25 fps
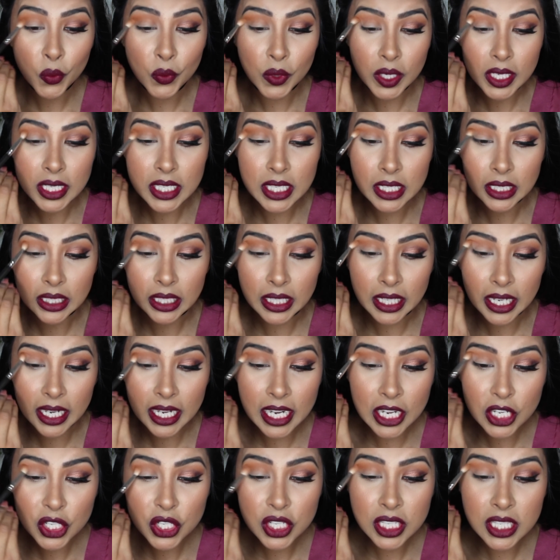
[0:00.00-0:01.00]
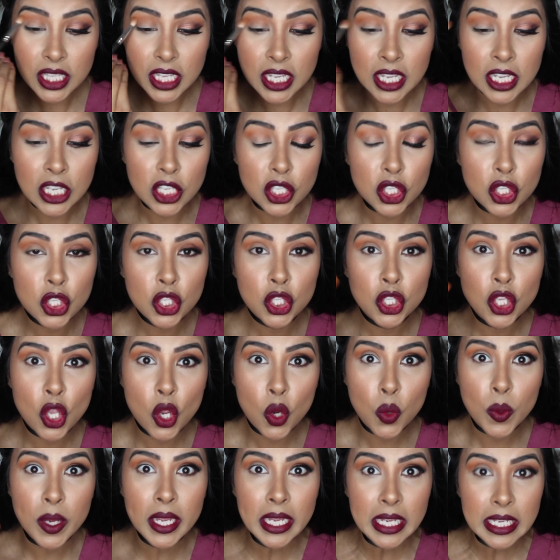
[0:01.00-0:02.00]
recently and I just think it's
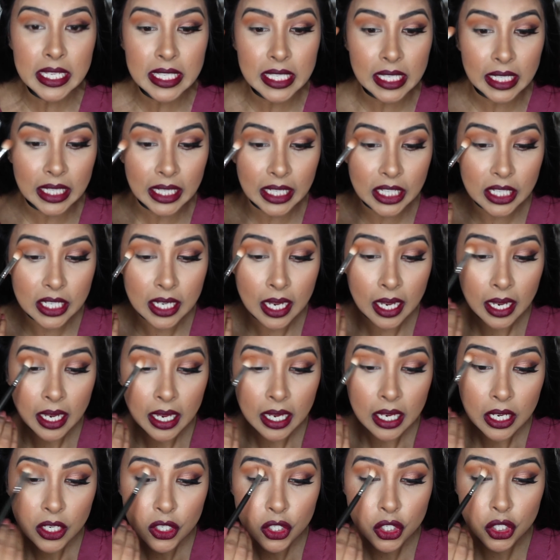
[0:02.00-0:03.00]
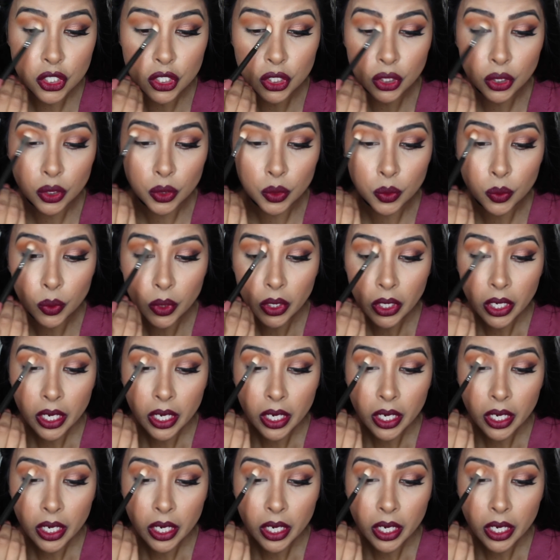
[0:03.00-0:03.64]
so easy to do.